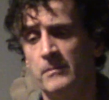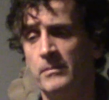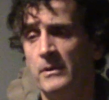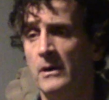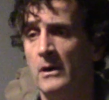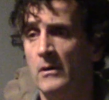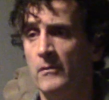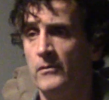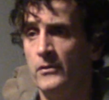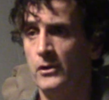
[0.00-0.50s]

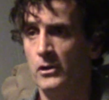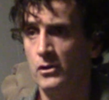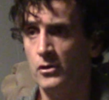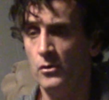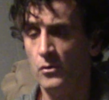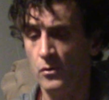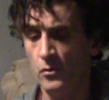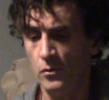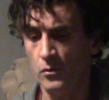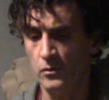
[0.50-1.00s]
of the
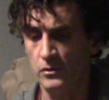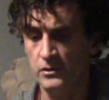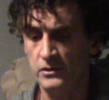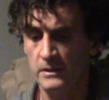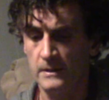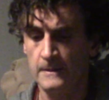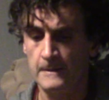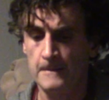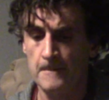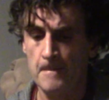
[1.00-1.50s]
cause.
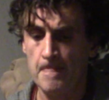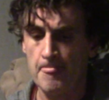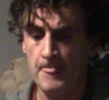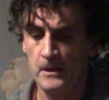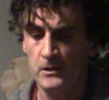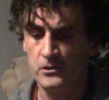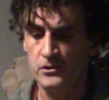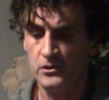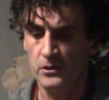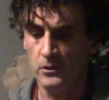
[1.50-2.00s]

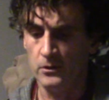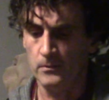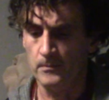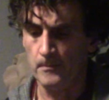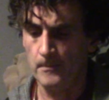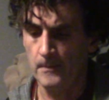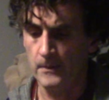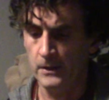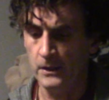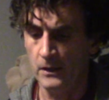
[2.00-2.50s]
So,
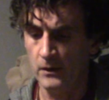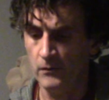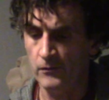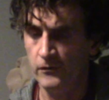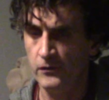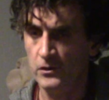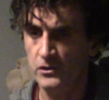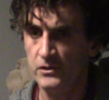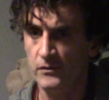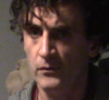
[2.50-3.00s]

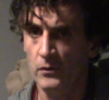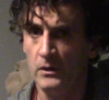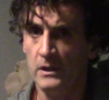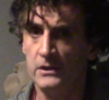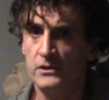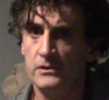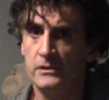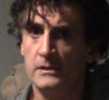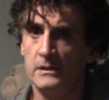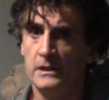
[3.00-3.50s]
first of all,
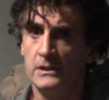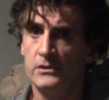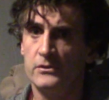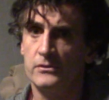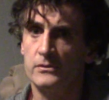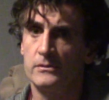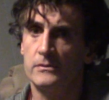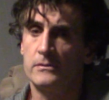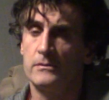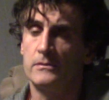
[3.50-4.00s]

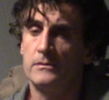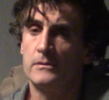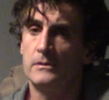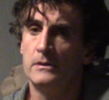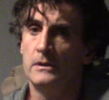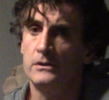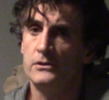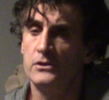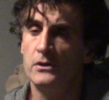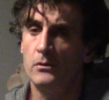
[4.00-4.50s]

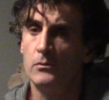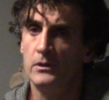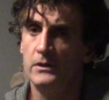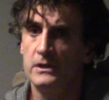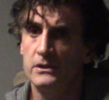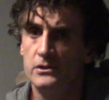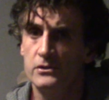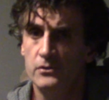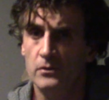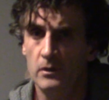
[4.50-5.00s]
let's know what
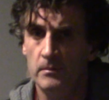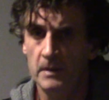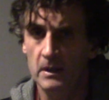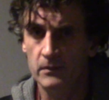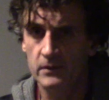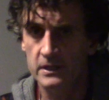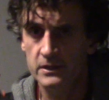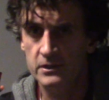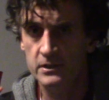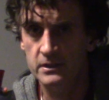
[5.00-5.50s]
this is all about.
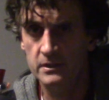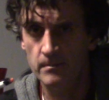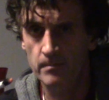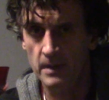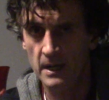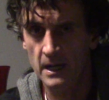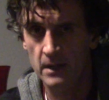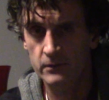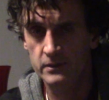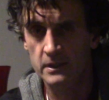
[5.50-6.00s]
This is
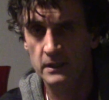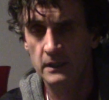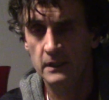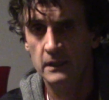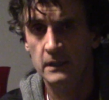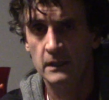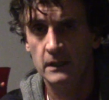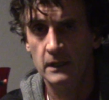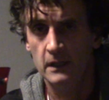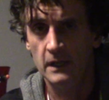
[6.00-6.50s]
about
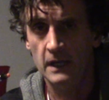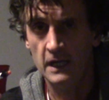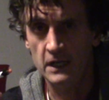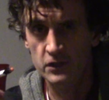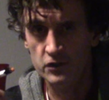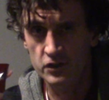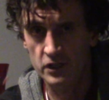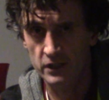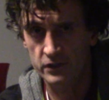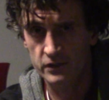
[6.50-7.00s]

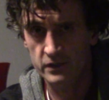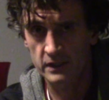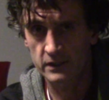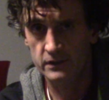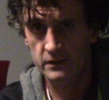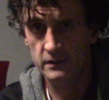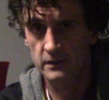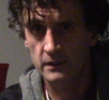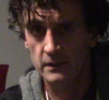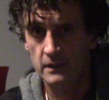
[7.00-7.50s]

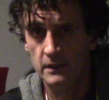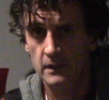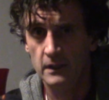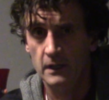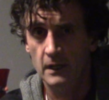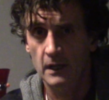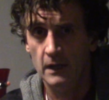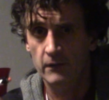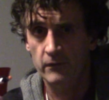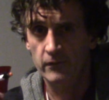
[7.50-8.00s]
injustice
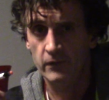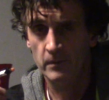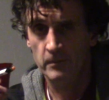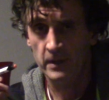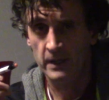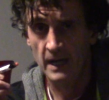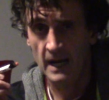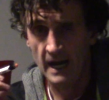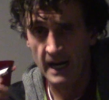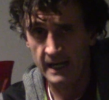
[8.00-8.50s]
from
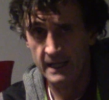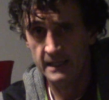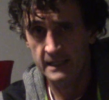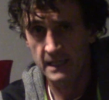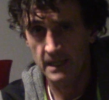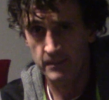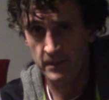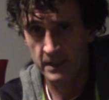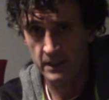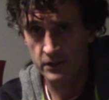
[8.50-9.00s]
an
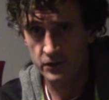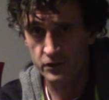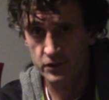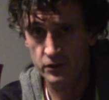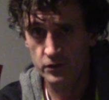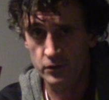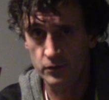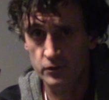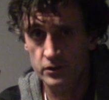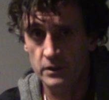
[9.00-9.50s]
academic
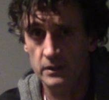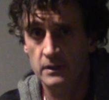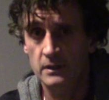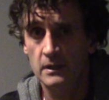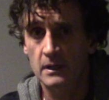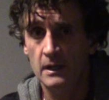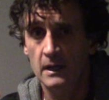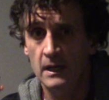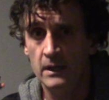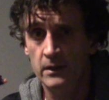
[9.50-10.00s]
institution
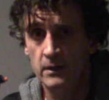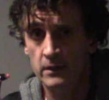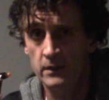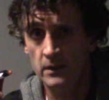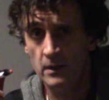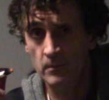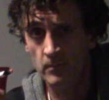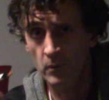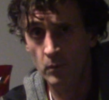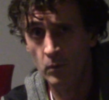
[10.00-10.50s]
and the
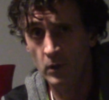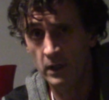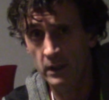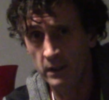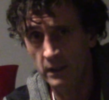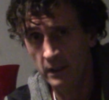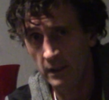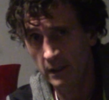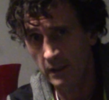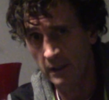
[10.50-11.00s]
number
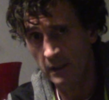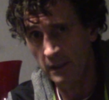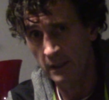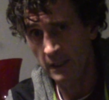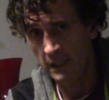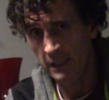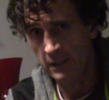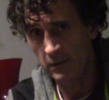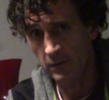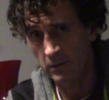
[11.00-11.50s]
one
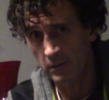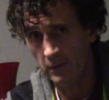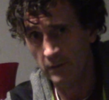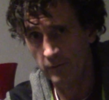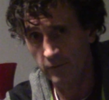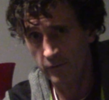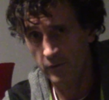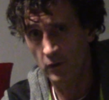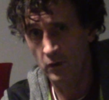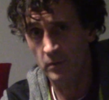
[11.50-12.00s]
legal
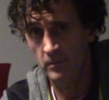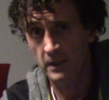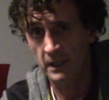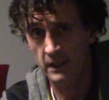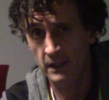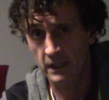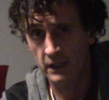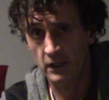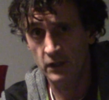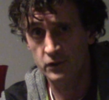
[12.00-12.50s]
firm in
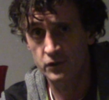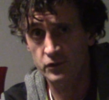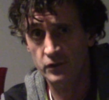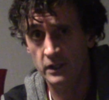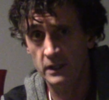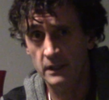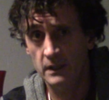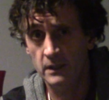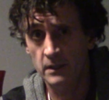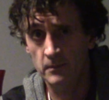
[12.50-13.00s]
the
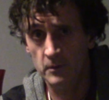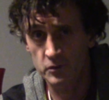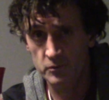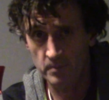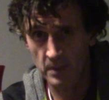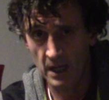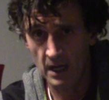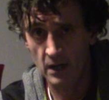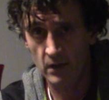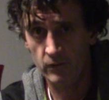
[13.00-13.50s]
country, the most
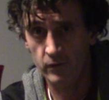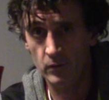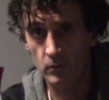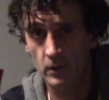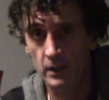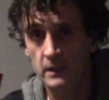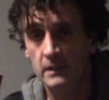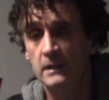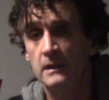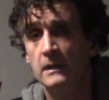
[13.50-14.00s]
powerful
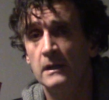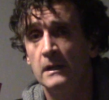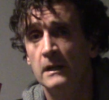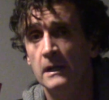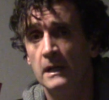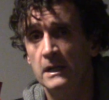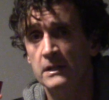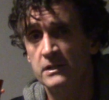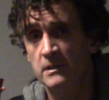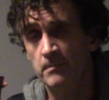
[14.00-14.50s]
one.
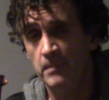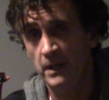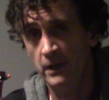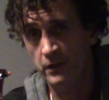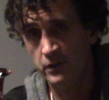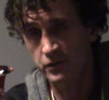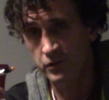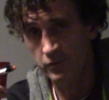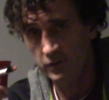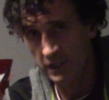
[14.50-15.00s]
It's about a
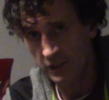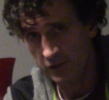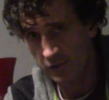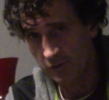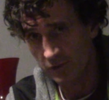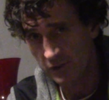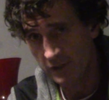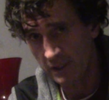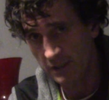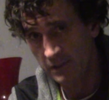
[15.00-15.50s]
judicial
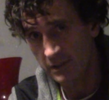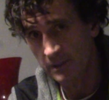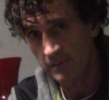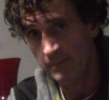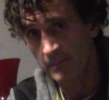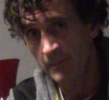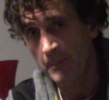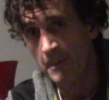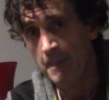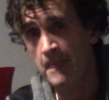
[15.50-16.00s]
system
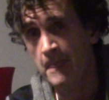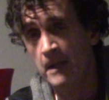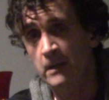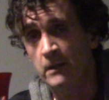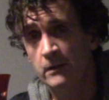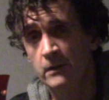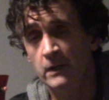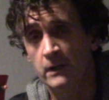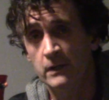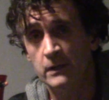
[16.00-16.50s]

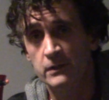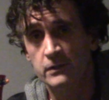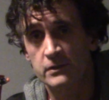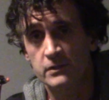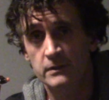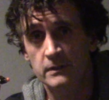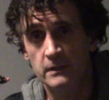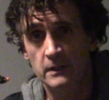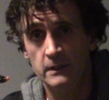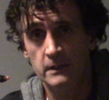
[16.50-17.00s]
that
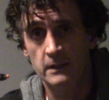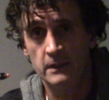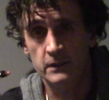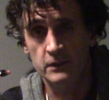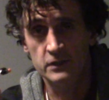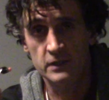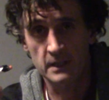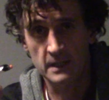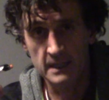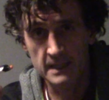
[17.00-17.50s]
has
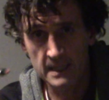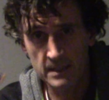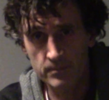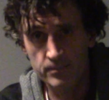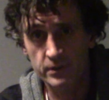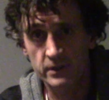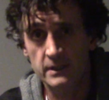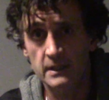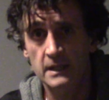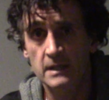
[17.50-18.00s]

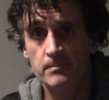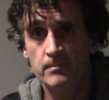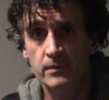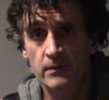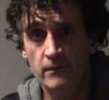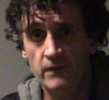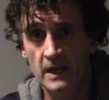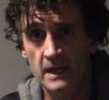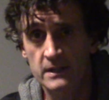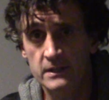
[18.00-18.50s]
deliberately
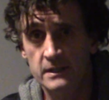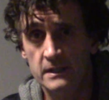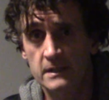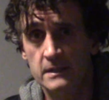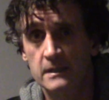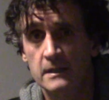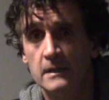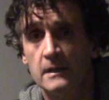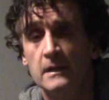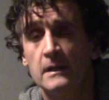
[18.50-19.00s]
prevented
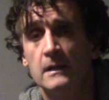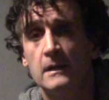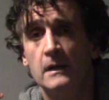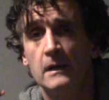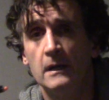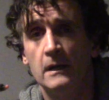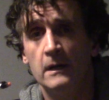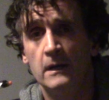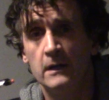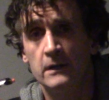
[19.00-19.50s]

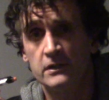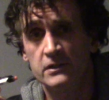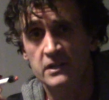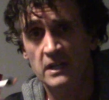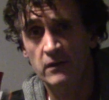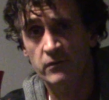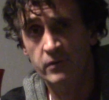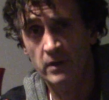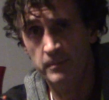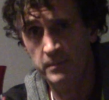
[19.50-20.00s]

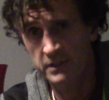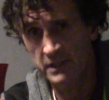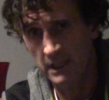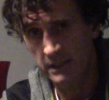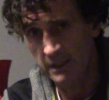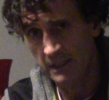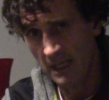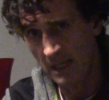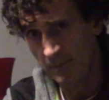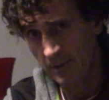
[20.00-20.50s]

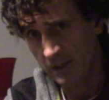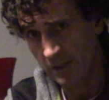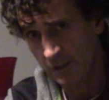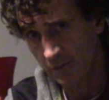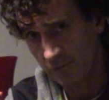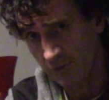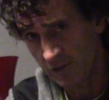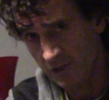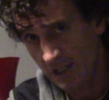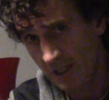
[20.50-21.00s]
self-represented applicant
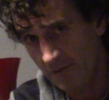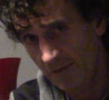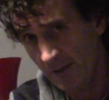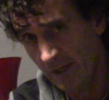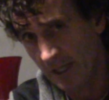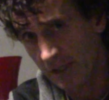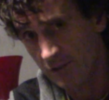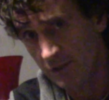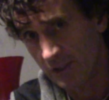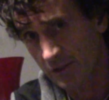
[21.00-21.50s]
receiving
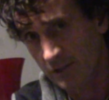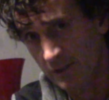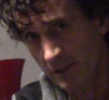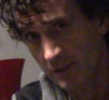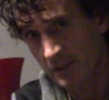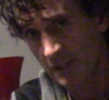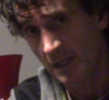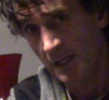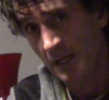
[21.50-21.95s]
that justice,